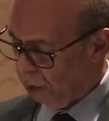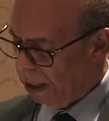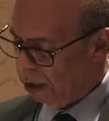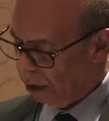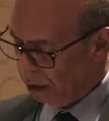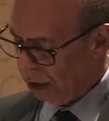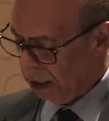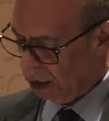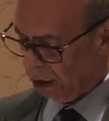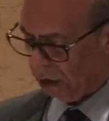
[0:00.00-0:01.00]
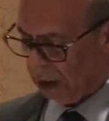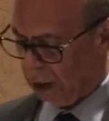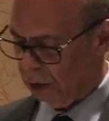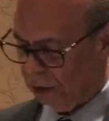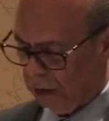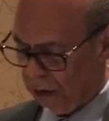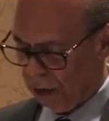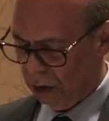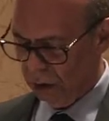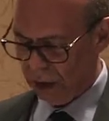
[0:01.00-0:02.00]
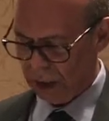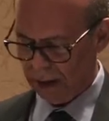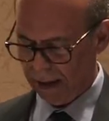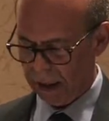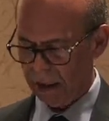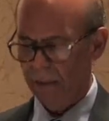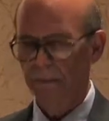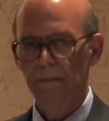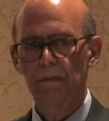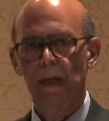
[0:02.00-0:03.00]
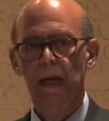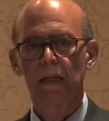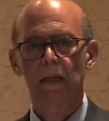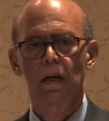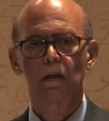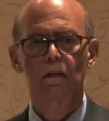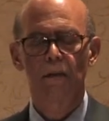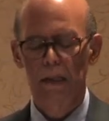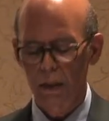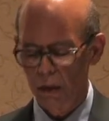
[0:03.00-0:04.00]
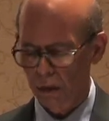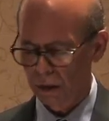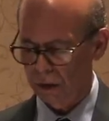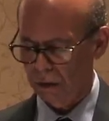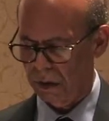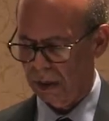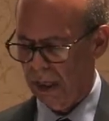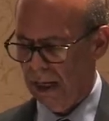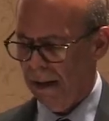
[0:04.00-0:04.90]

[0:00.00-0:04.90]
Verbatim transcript: way your teachers introduced you to science and cultivated your interest.